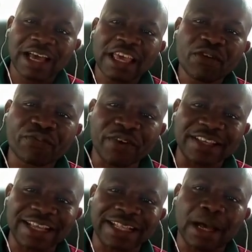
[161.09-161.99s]

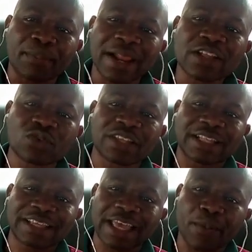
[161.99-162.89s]
inference, and apply to the
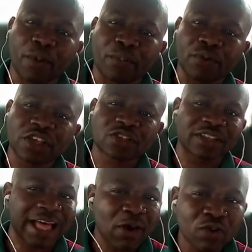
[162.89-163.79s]
entire
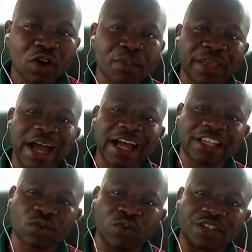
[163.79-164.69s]
population. That will not be
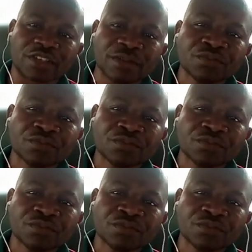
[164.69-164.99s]
adequate.